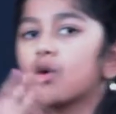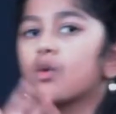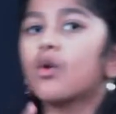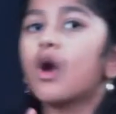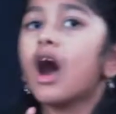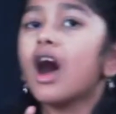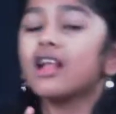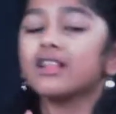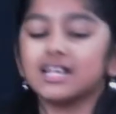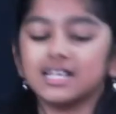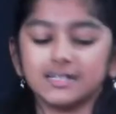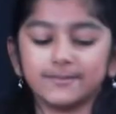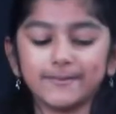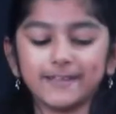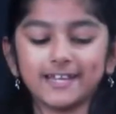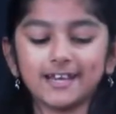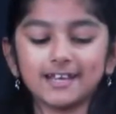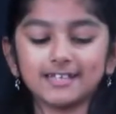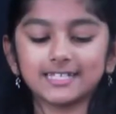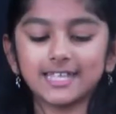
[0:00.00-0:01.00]
koalas
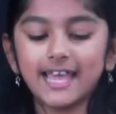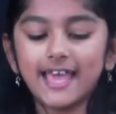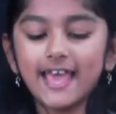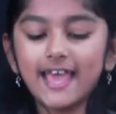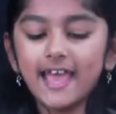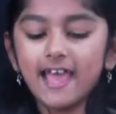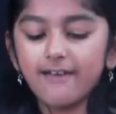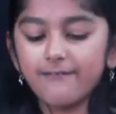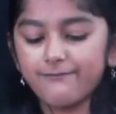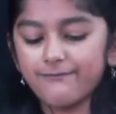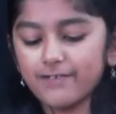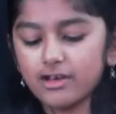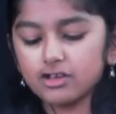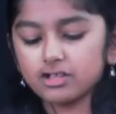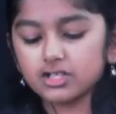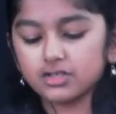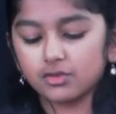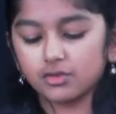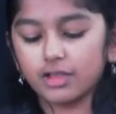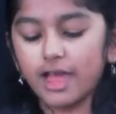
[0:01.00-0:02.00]
because it
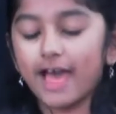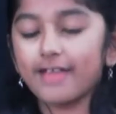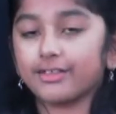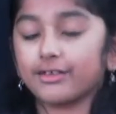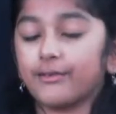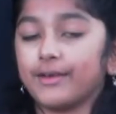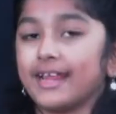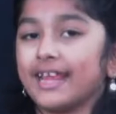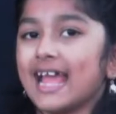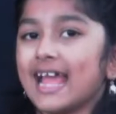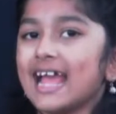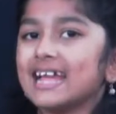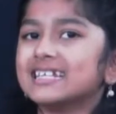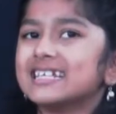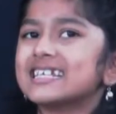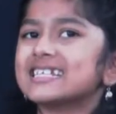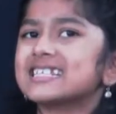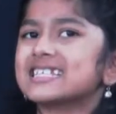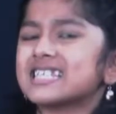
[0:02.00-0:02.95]
feels leathery and